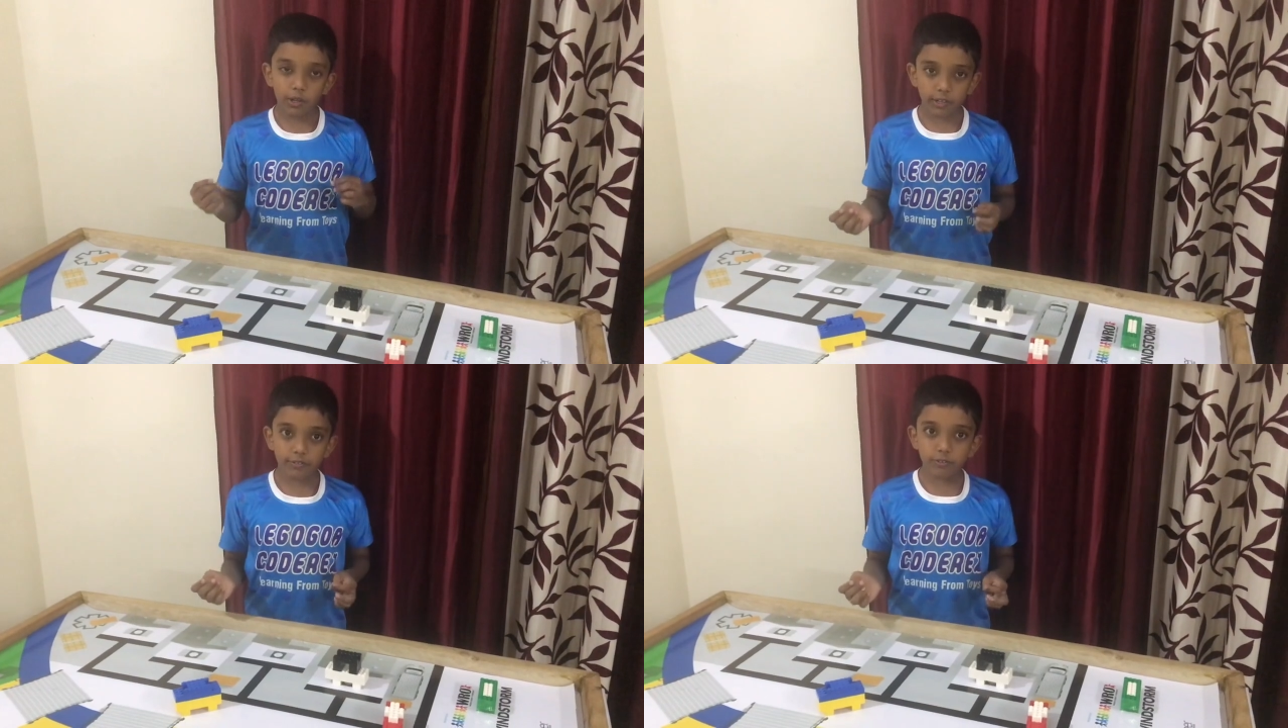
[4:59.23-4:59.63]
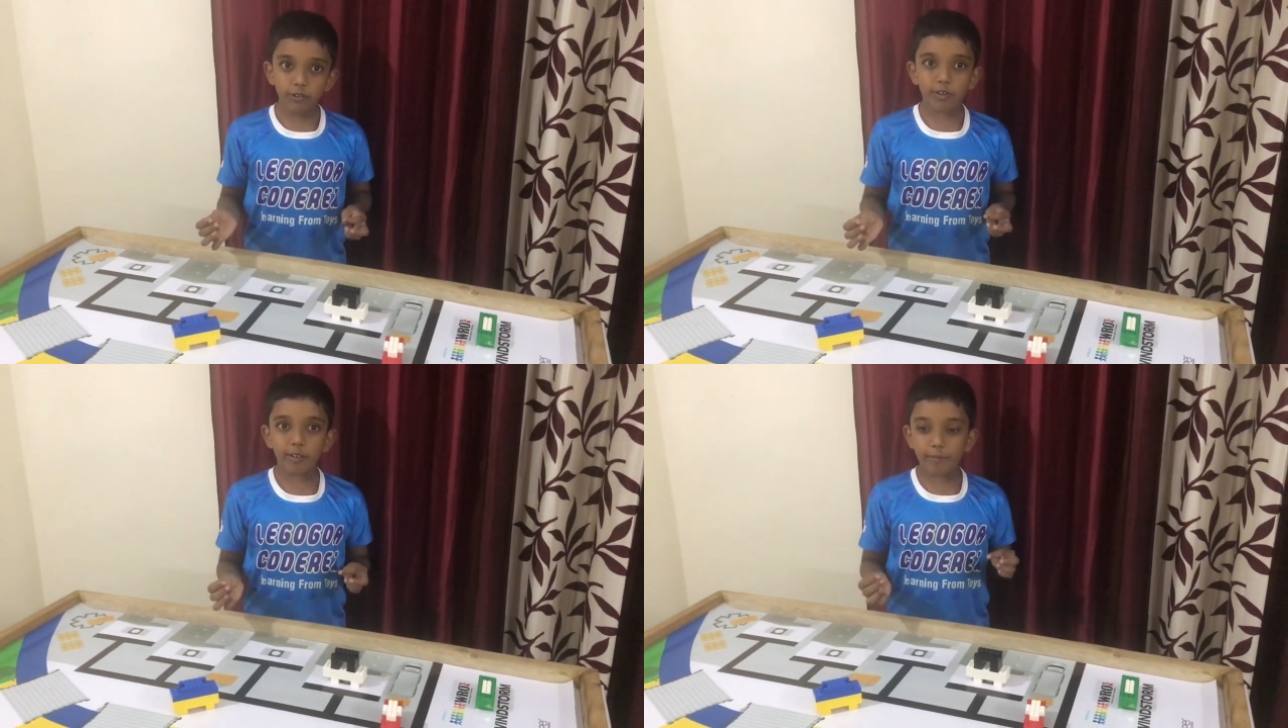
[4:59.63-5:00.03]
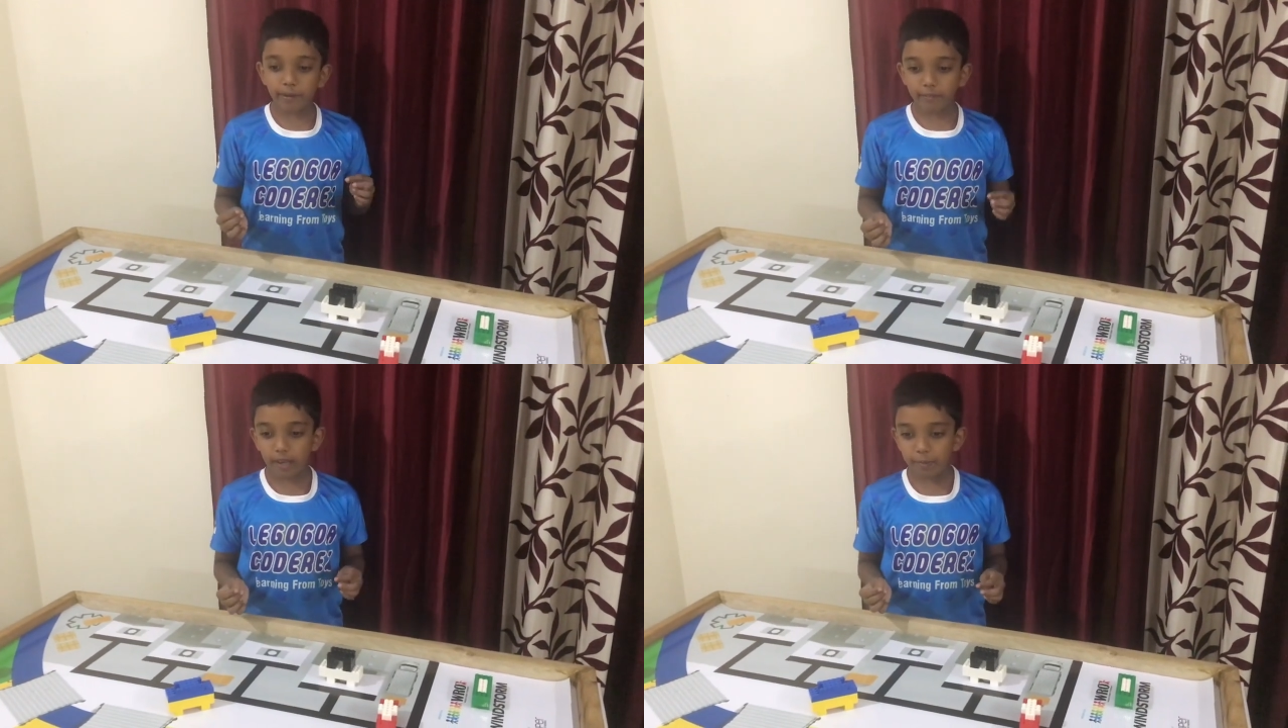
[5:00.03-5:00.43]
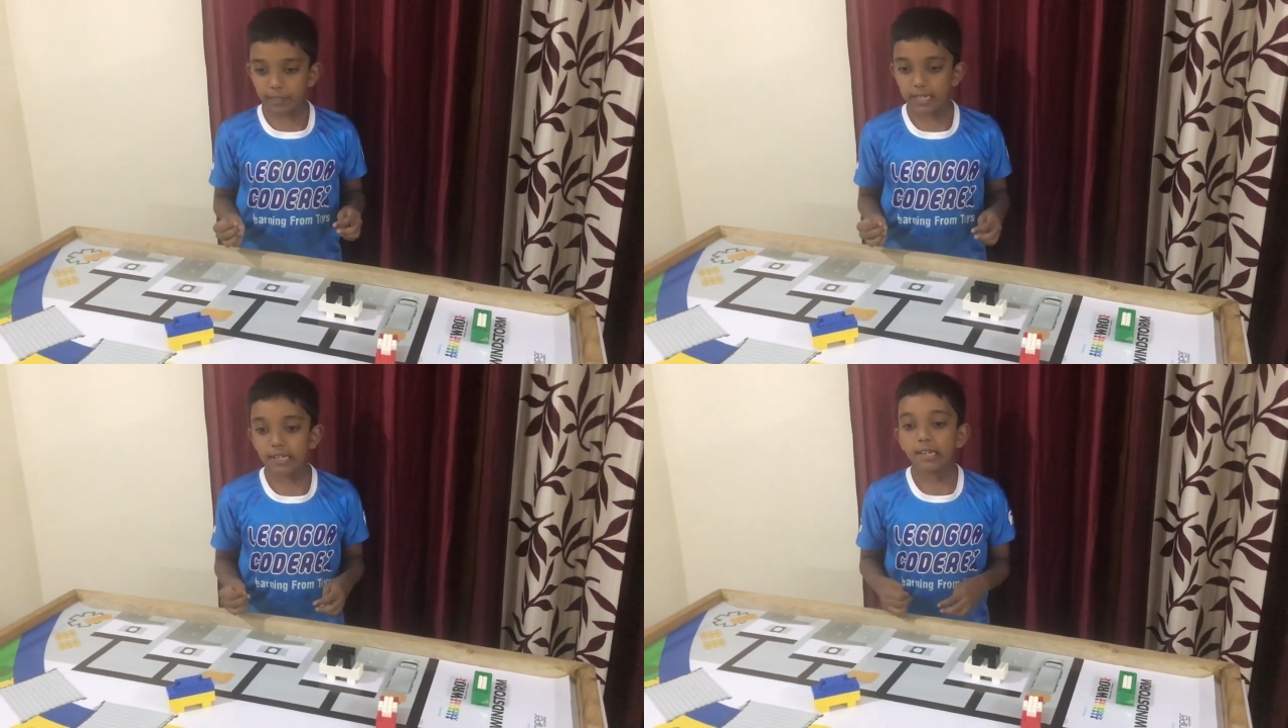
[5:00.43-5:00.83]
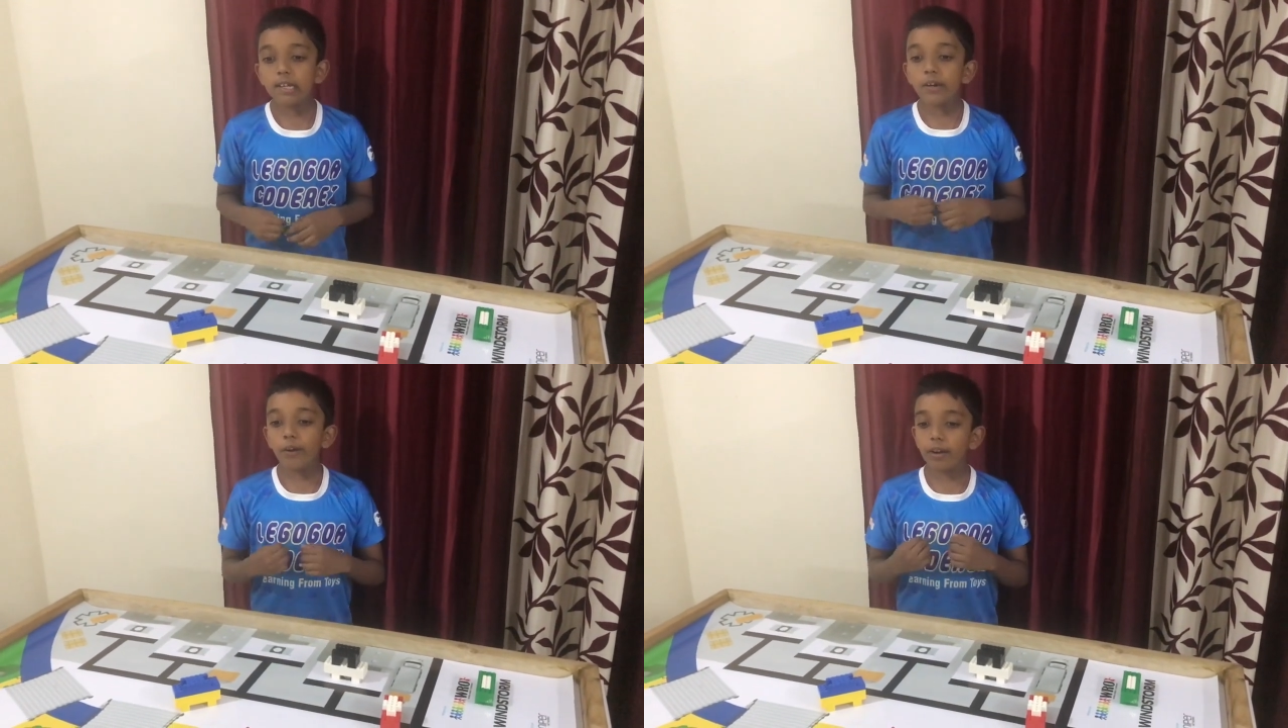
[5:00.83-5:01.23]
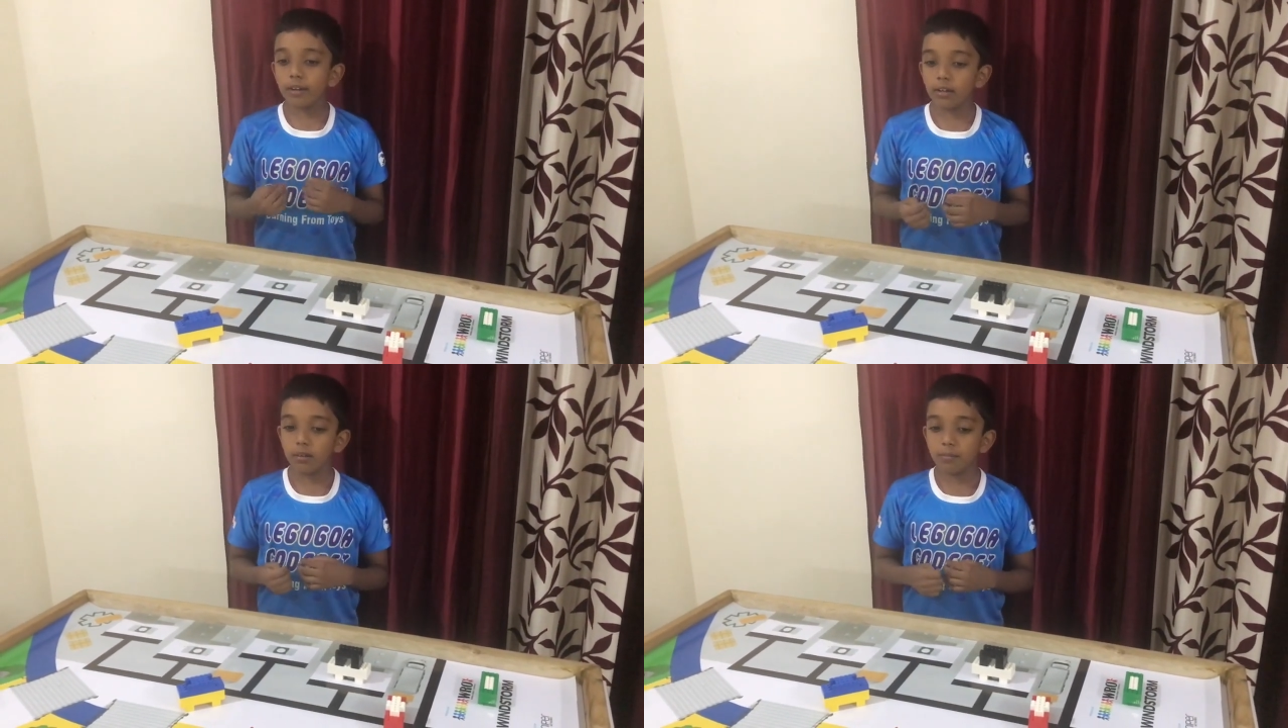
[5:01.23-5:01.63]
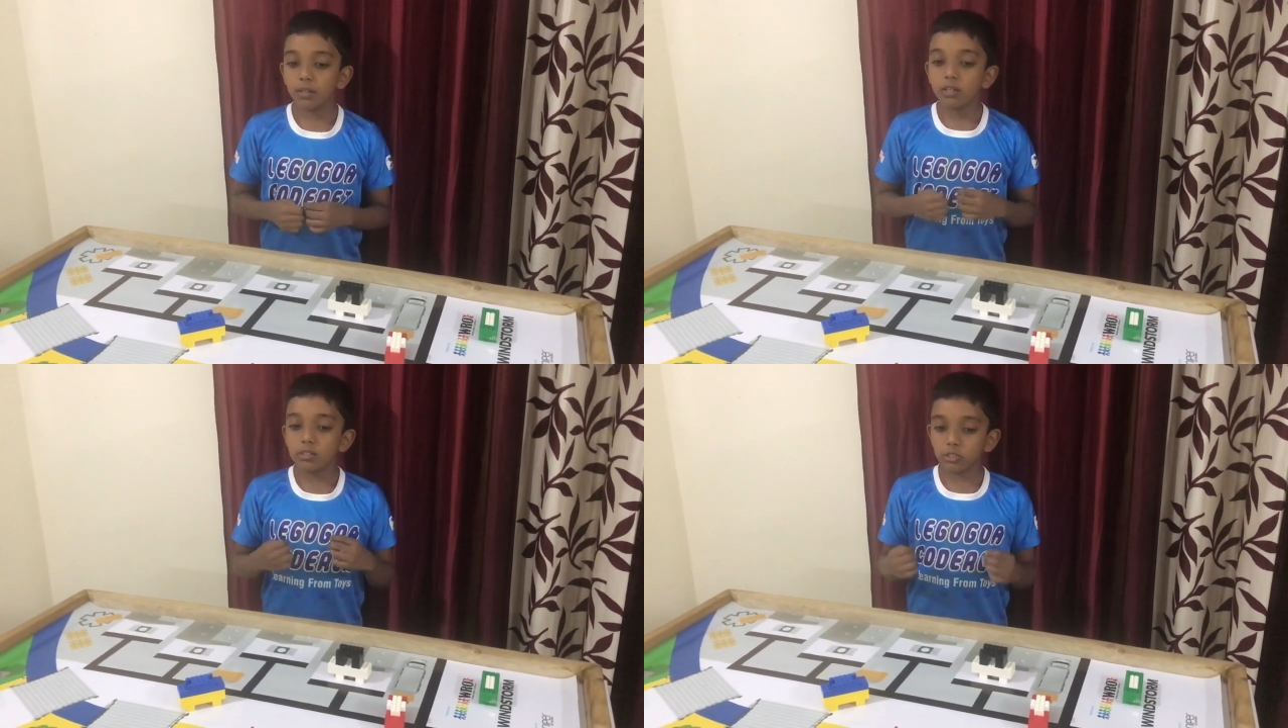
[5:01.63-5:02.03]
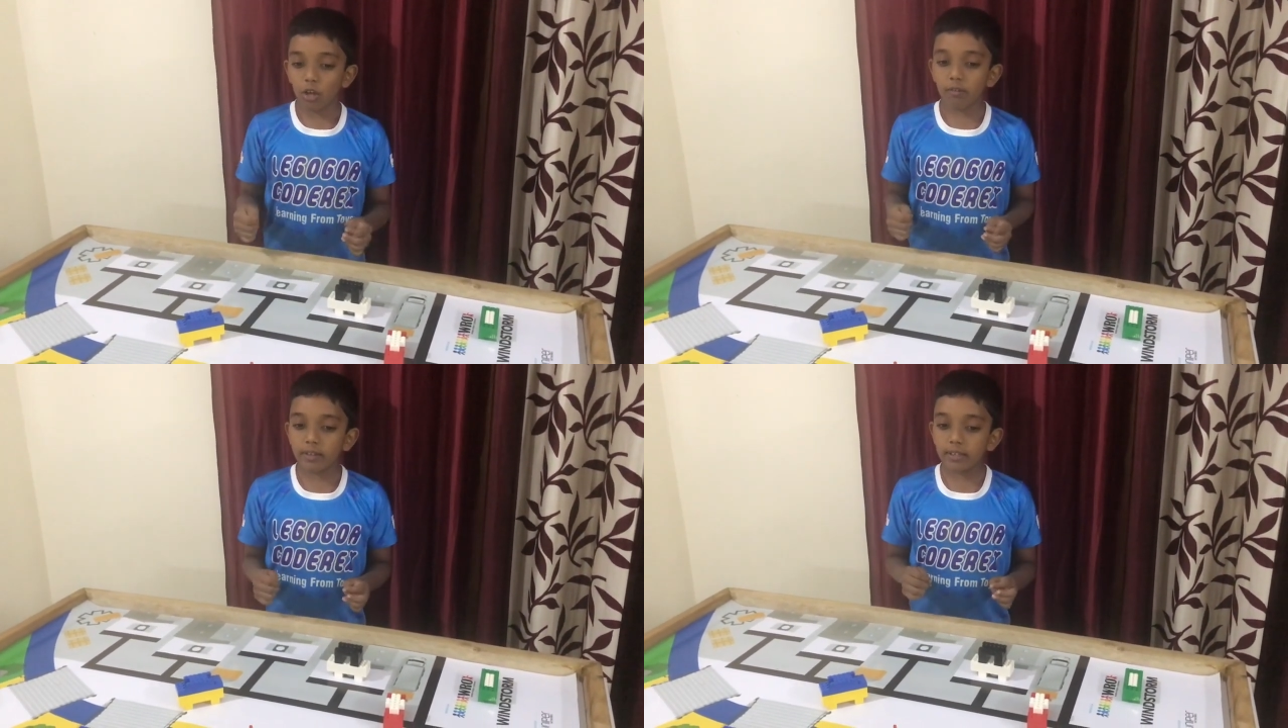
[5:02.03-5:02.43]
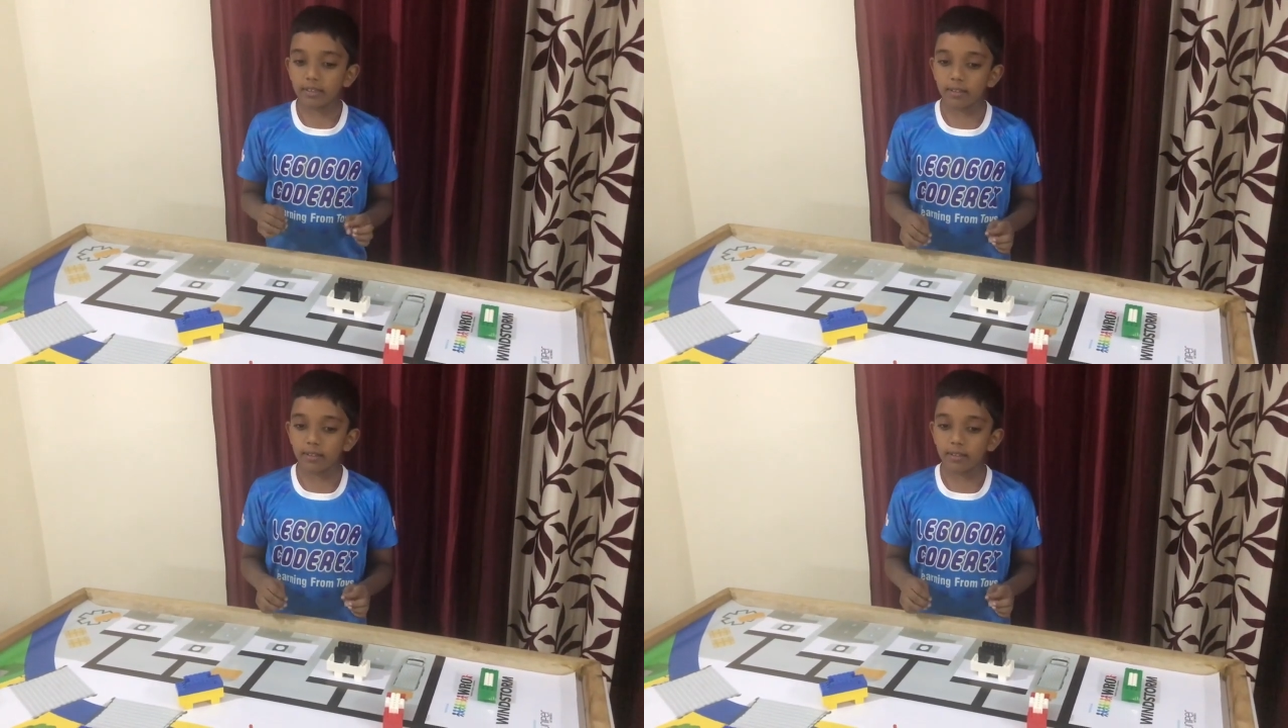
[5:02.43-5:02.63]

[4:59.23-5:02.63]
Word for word: lot of code with my family on solving